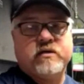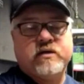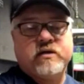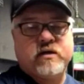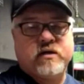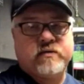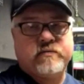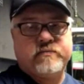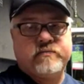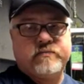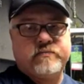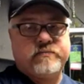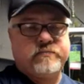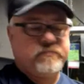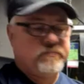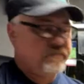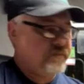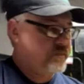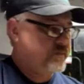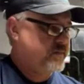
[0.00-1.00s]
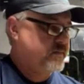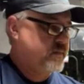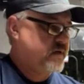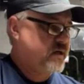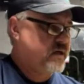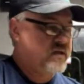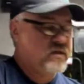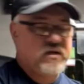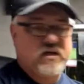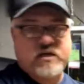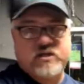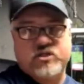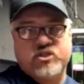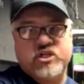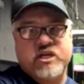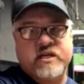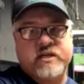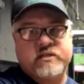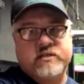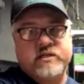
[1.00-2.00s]
Yeah. And
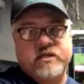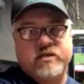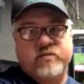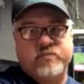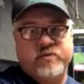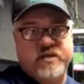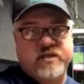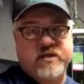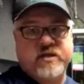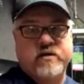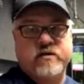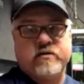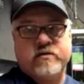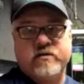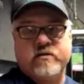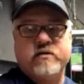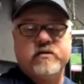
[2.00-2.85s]
Jenna's going to be there.